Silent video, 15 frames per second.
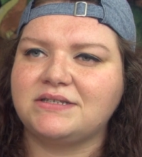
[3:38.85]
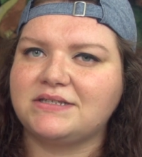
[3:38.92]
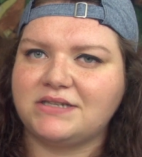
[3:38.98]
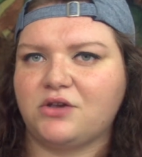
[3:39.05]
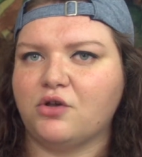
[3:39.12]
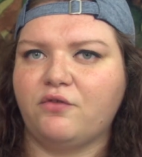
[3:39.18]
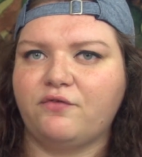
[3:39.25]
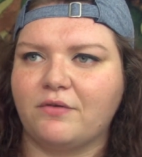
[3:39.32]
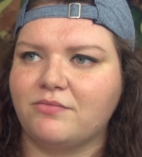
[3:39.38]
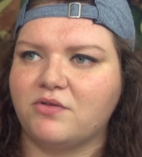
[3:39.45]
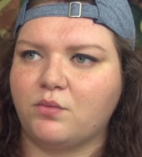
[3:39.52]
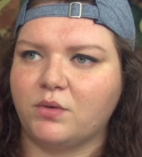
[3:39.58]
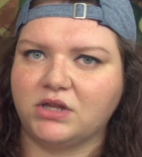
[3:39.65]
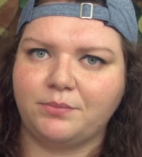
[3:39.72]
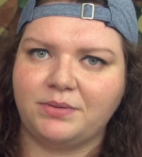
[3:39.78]
steal from
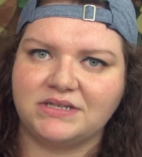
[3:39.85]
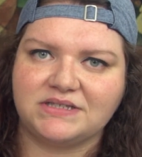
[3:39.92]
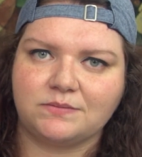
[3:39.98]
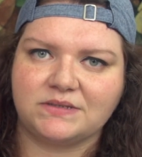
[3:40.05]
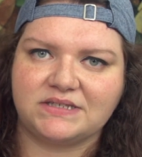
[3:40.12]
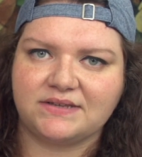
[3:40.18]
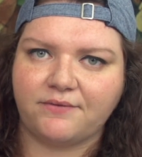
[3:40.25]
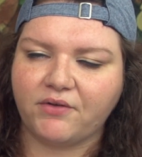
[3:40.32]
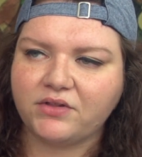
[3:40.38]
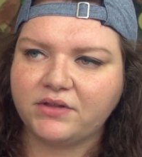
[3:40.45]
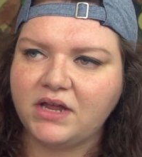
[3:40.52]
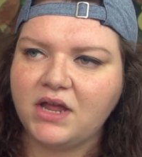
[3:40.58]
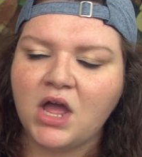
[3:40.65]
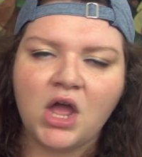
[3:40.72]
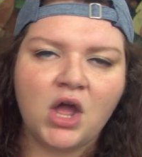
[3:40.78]
the Willoughbys
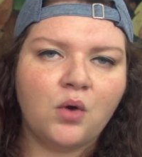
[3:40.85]
specifically.